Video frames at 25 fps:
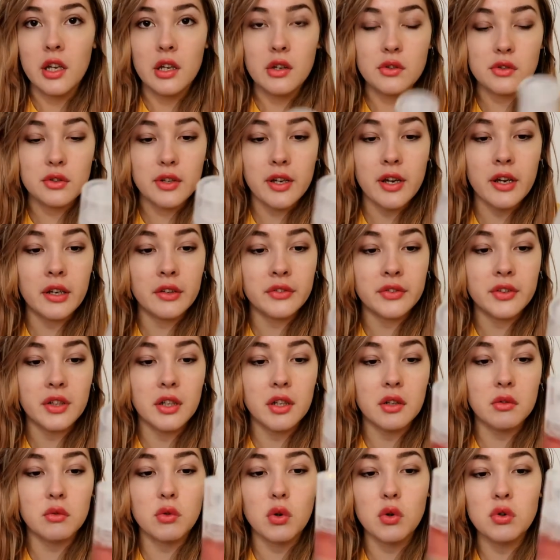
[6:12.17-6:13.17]
So I have
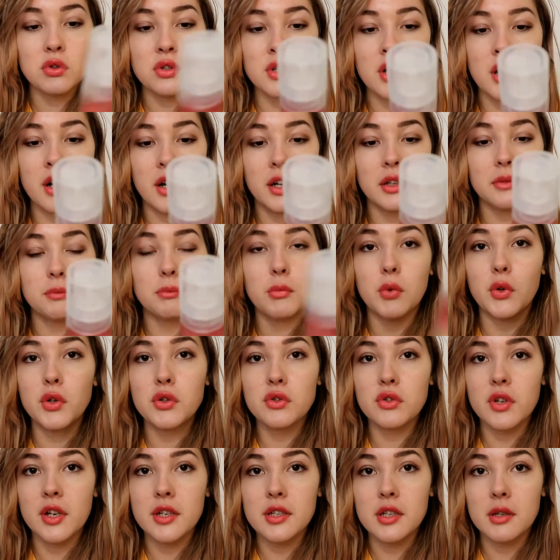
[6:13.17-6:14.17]
the rose hard
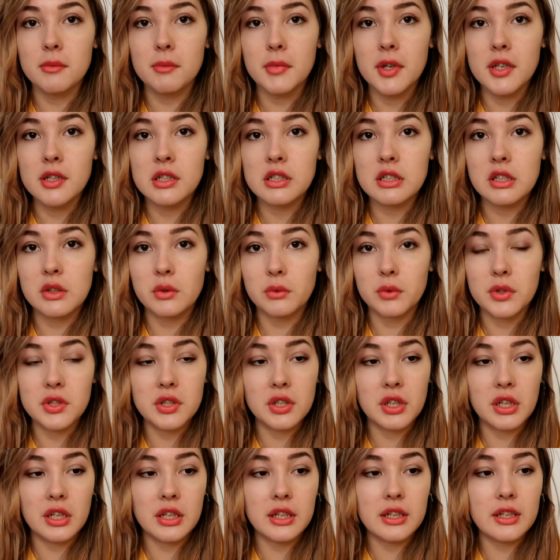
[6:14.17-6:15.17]
moisturizing mist, which
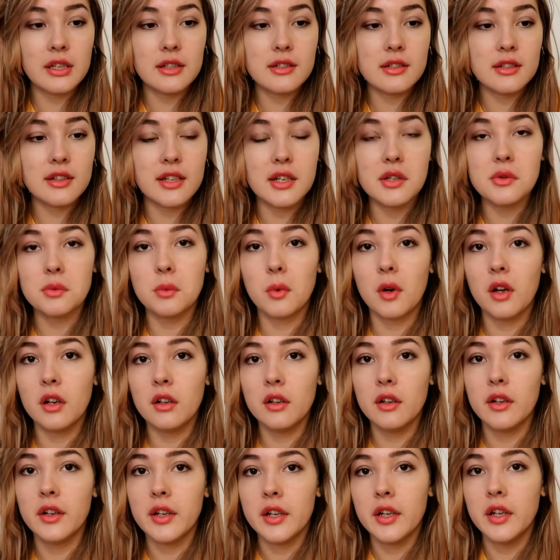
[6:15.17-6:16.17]
is this one
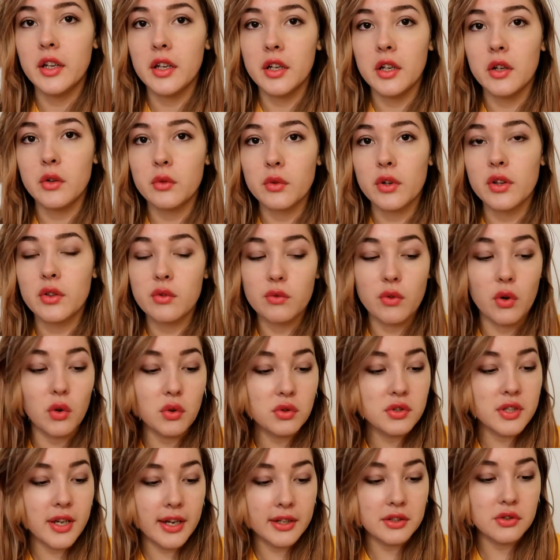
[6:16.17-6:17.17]
with
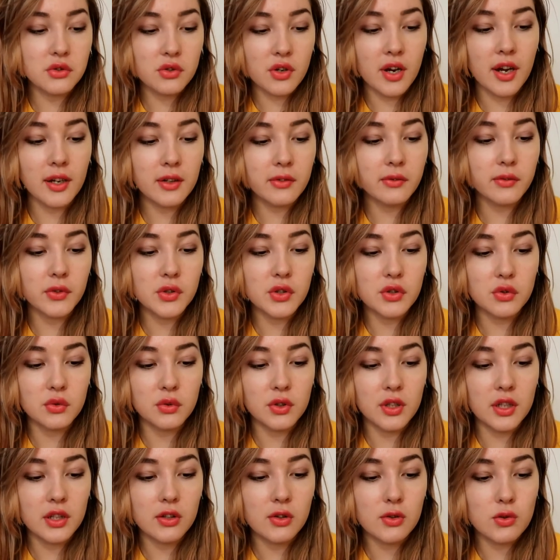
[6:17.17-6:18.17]
rose extract, which you
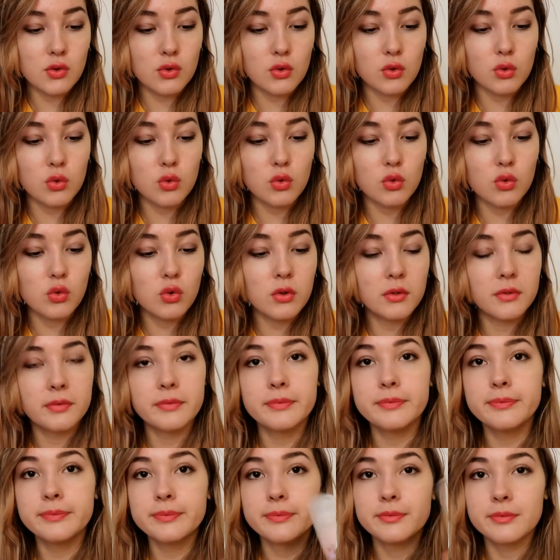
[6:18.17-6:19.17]
need to
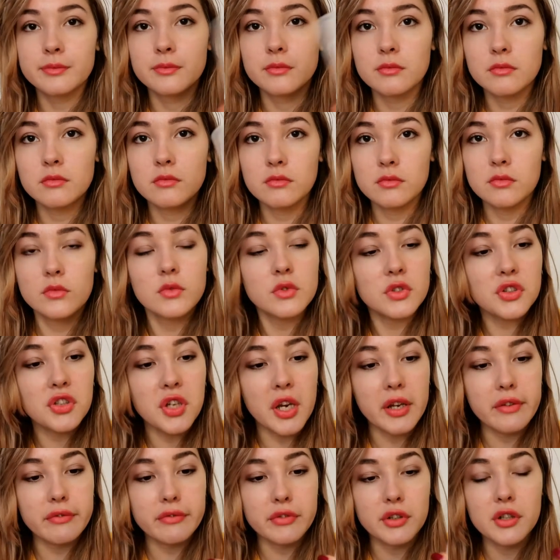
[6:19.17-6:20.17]

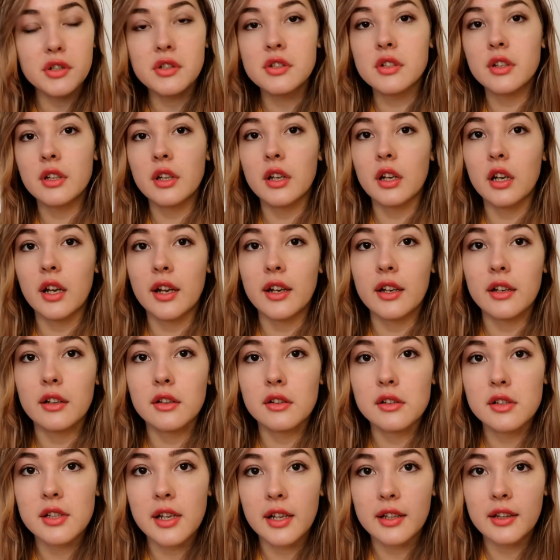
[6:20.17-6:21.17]
shake first. Then it
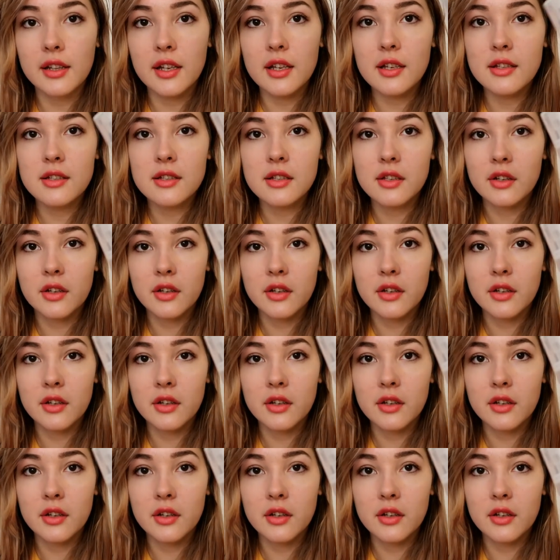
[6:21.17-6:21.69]
looks like this.